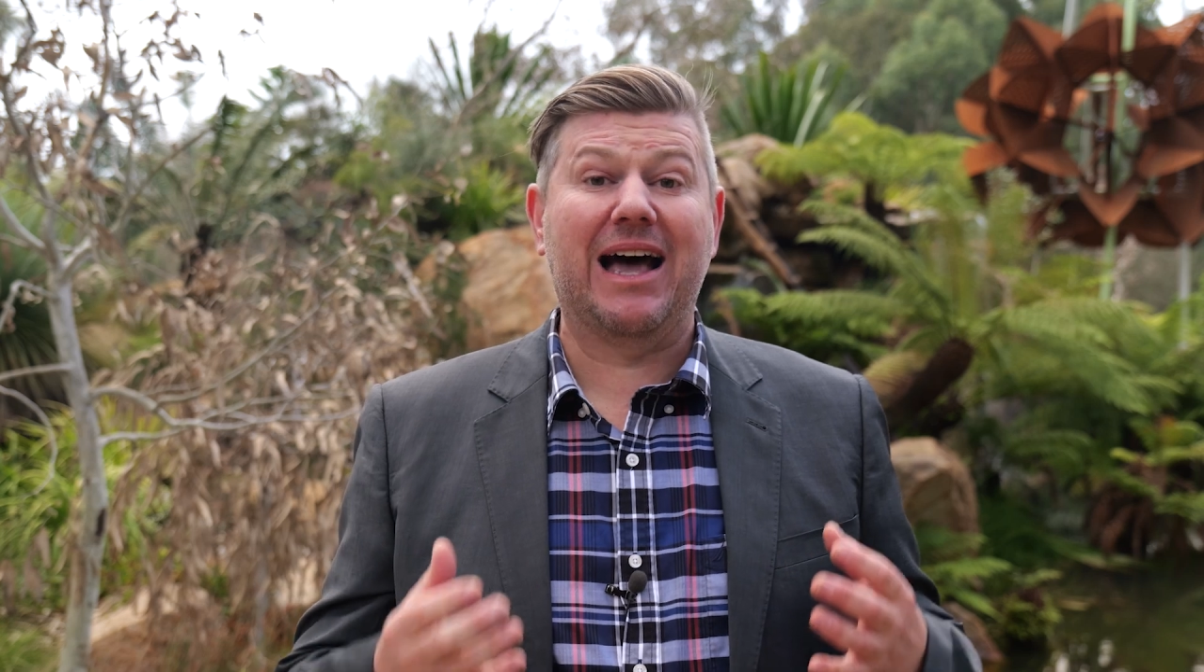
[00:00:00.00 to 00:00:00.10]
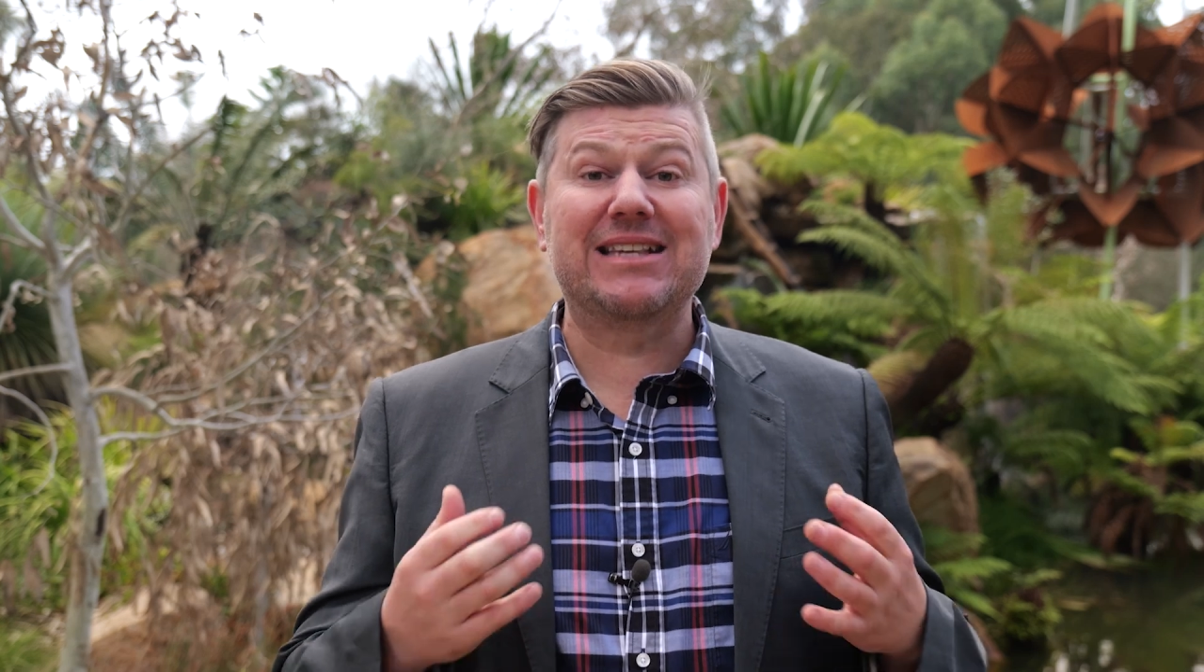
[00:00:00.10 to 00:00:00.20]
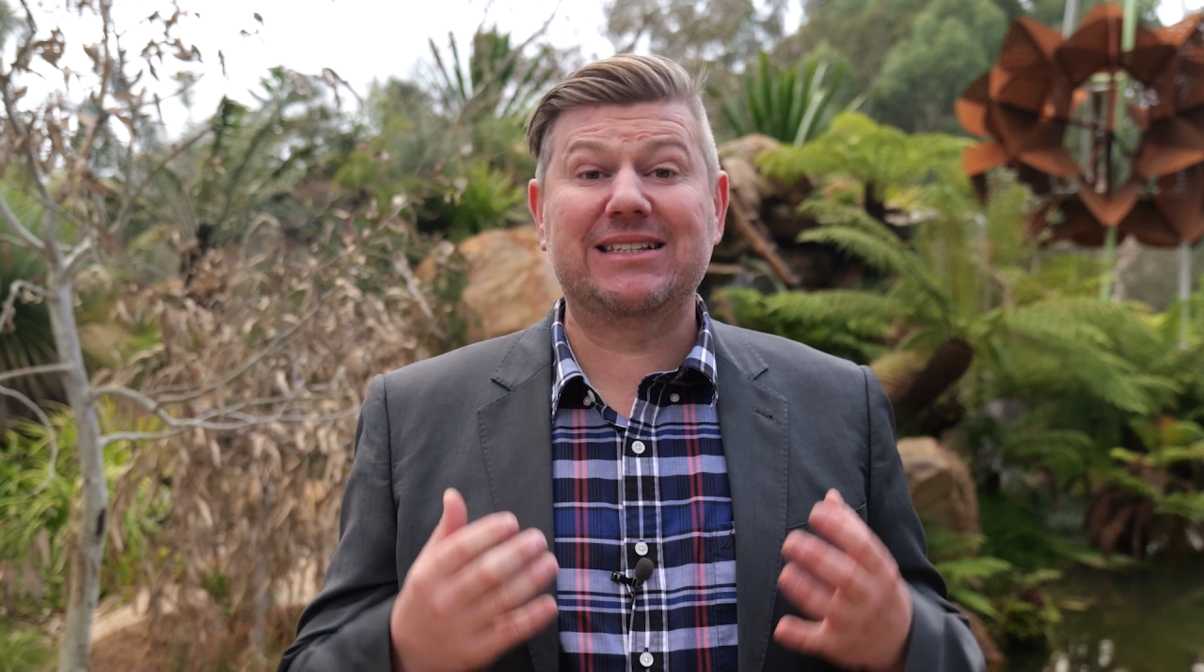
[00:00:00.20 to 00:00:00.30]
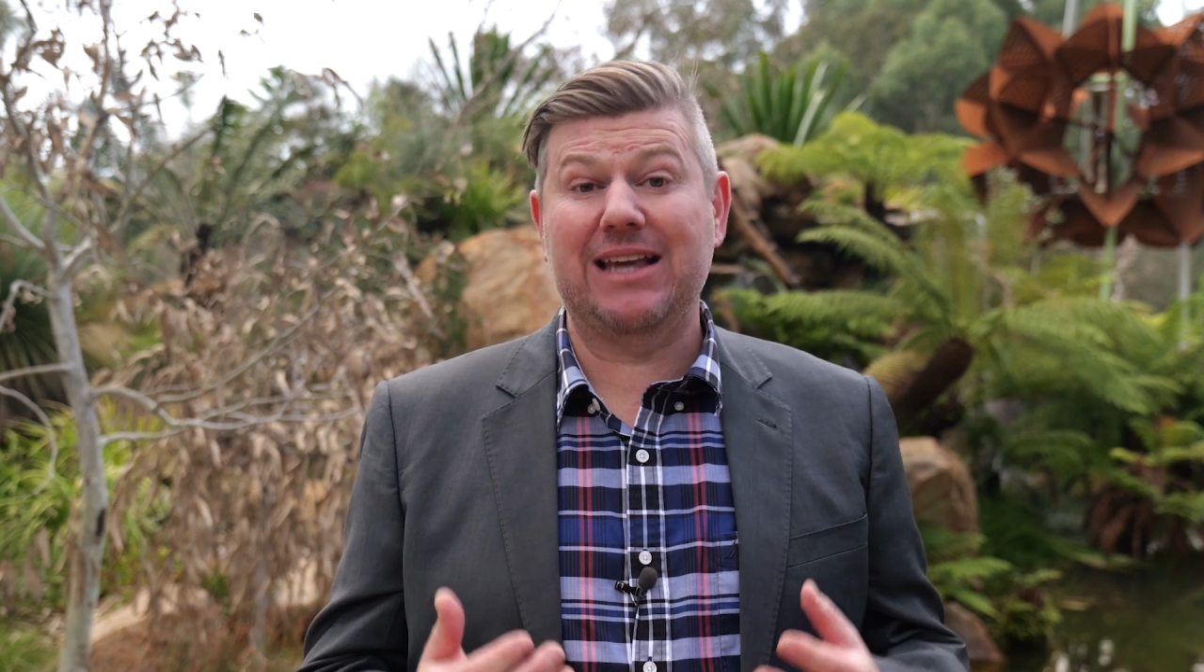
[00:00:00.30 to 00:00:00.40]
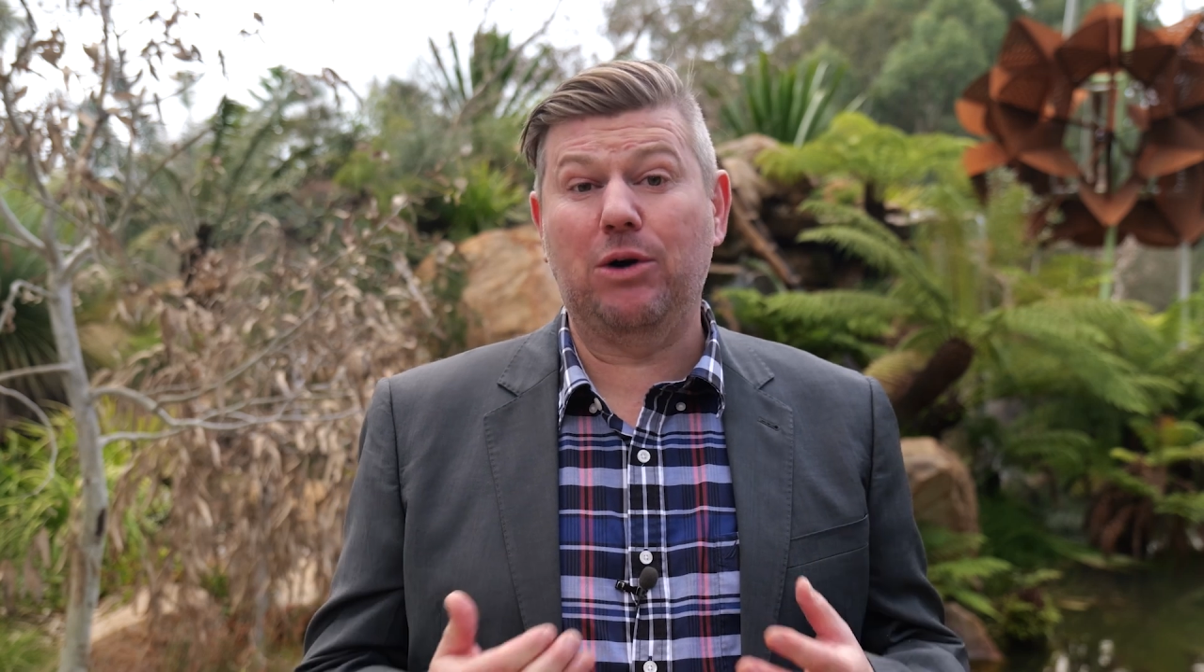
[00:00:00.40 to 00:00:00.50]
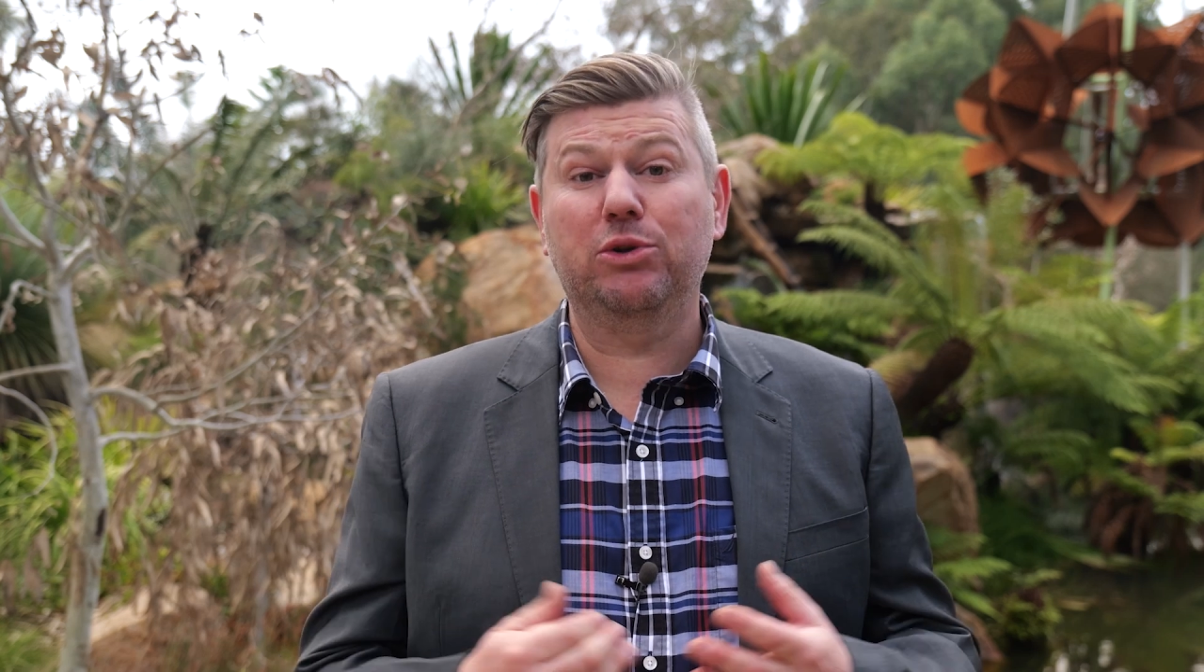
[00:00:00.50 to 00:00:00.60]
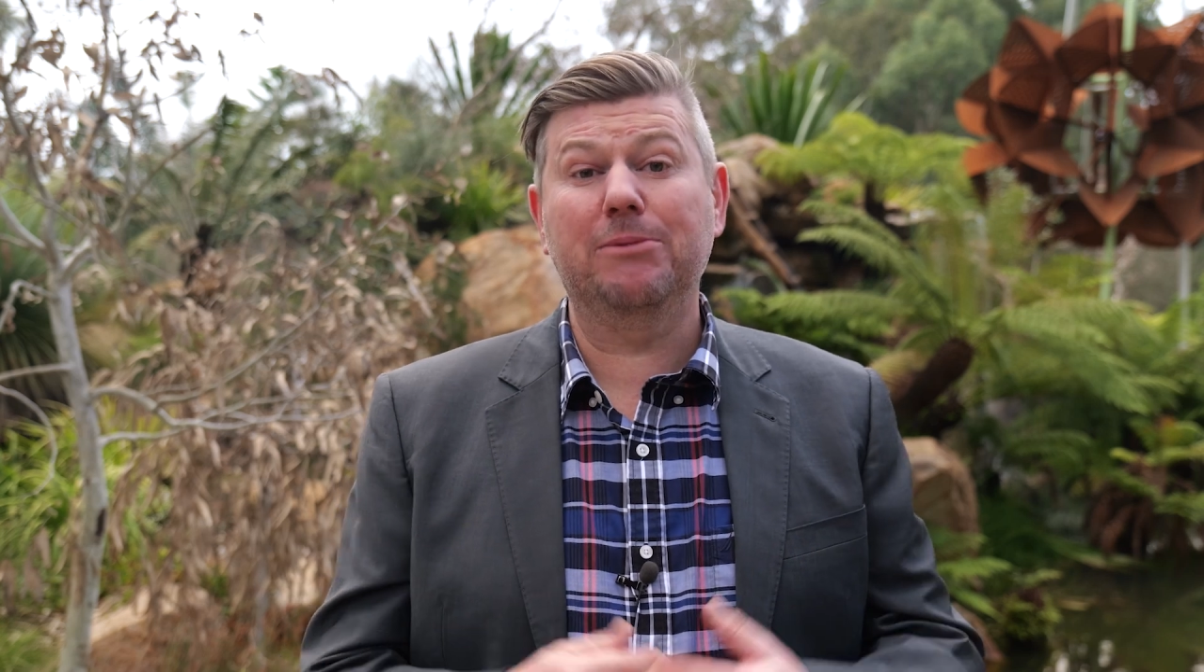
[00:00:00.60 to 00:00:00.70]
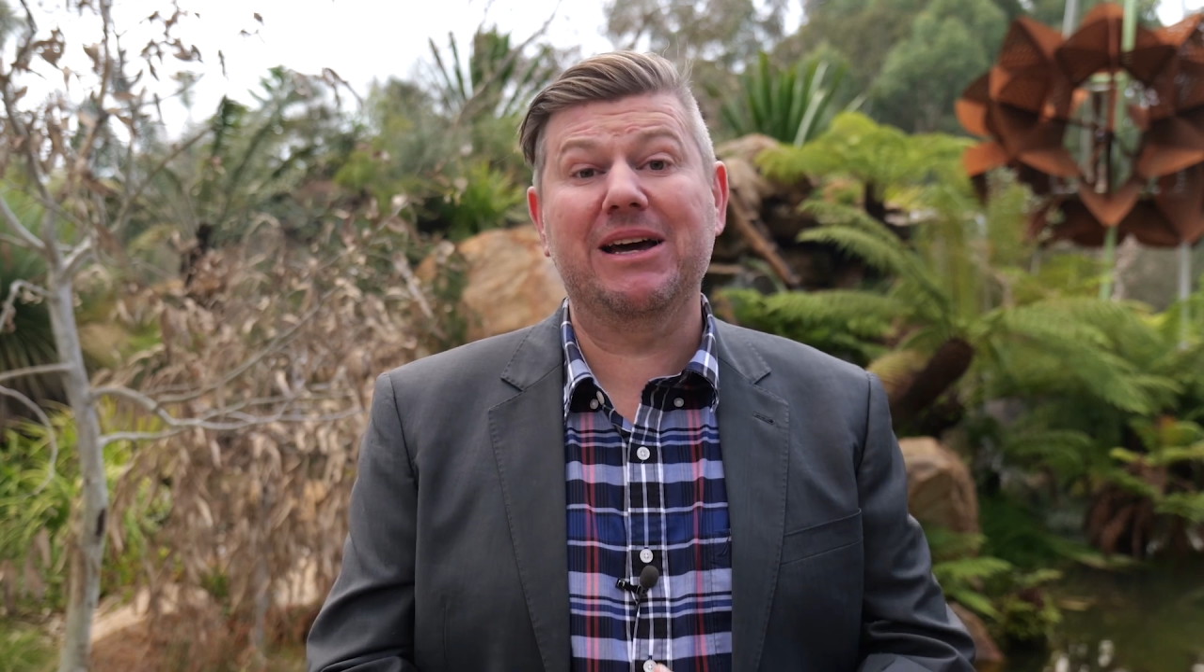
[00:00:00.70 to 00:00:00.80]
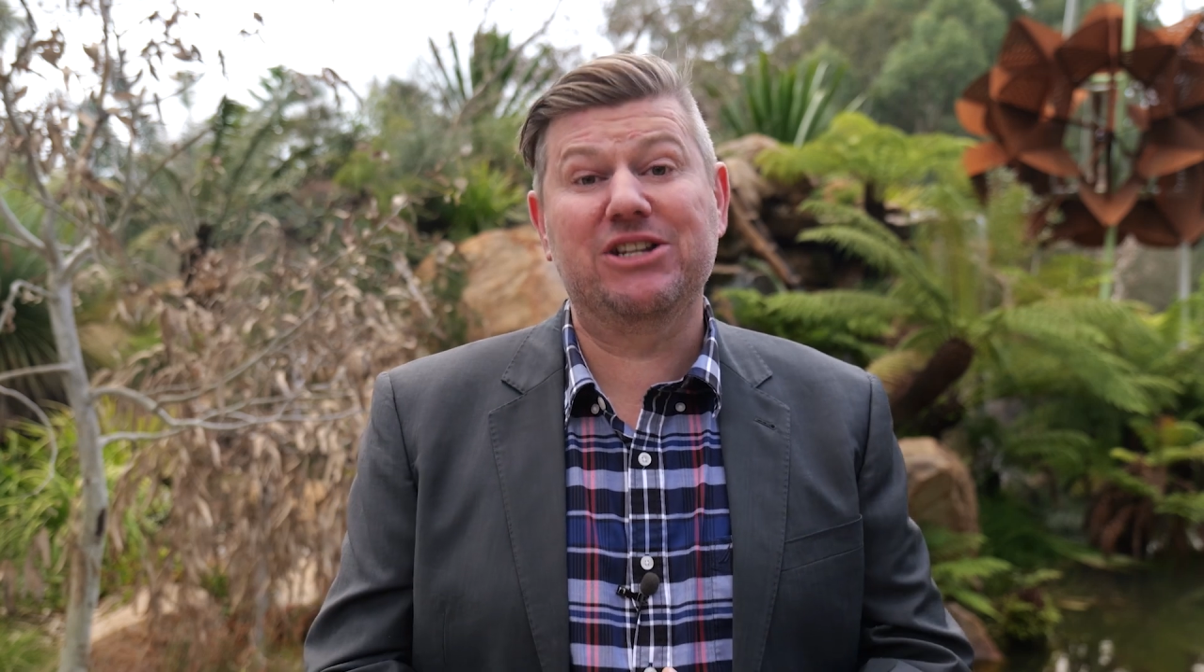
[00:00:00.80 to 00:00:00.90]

are seldom